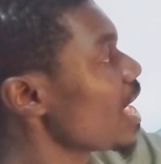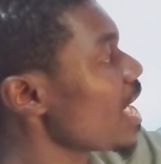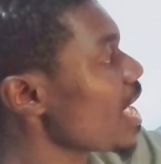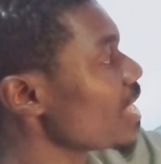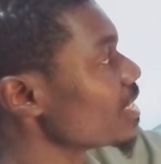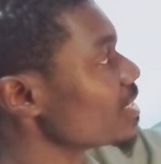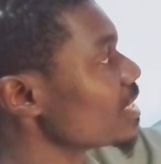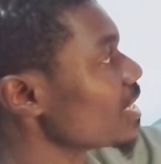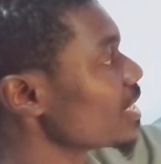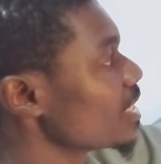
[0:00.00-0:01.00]
and
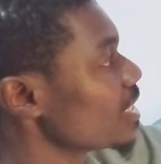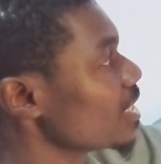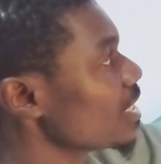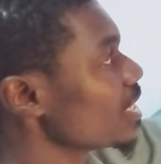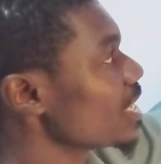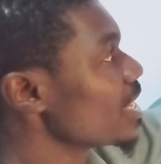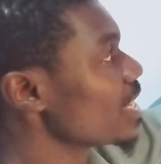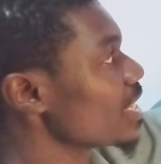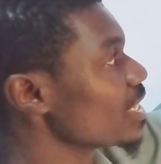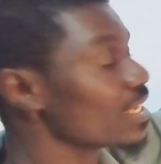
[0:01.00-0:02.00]

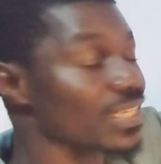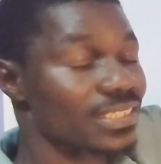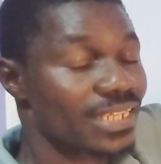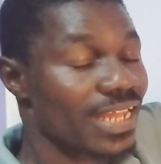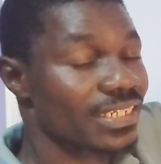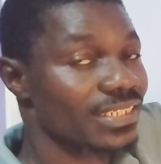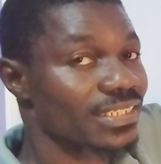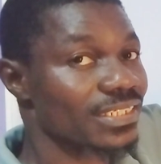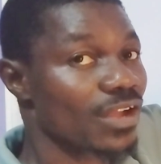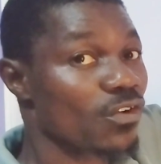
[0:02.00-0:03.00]
A is at the
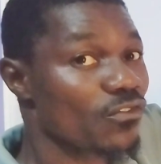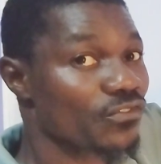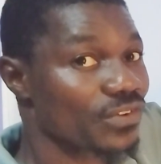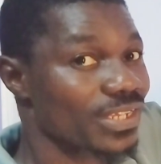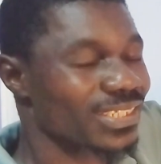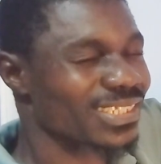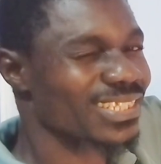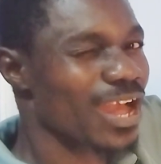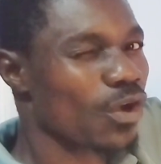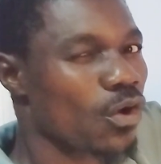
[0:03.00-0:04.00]
circumference
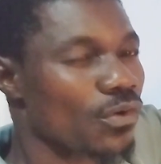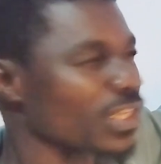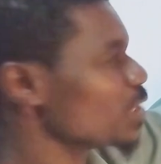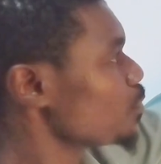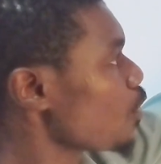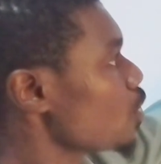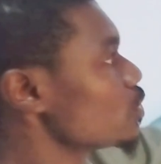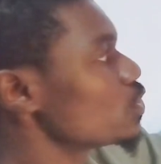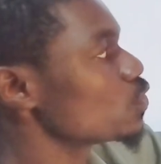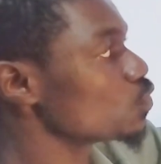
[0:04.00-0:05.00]
that
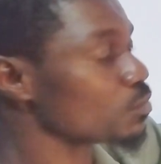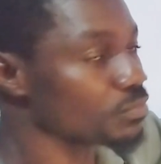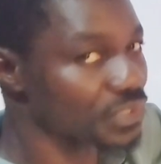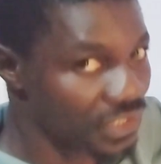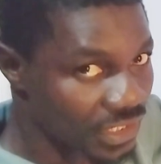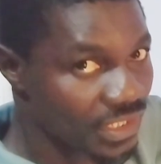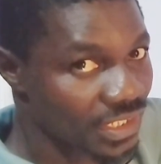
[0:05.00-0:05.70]
corresponds to B,